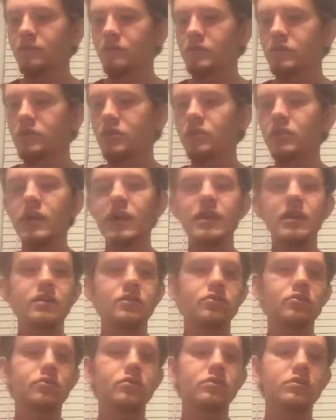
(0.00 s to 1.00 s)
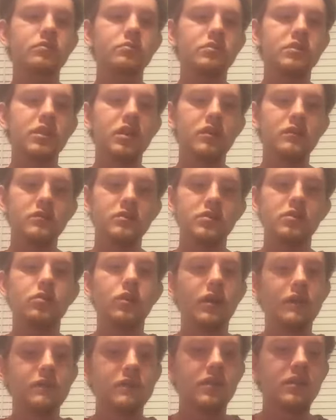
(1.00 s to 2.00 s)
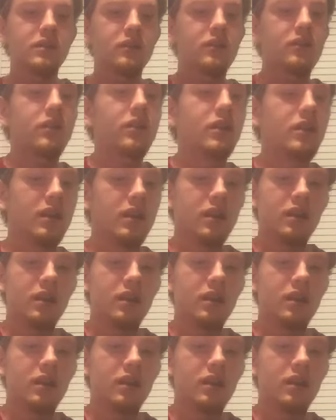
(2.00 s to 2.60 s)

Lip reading: So they introduced themselves to FTR,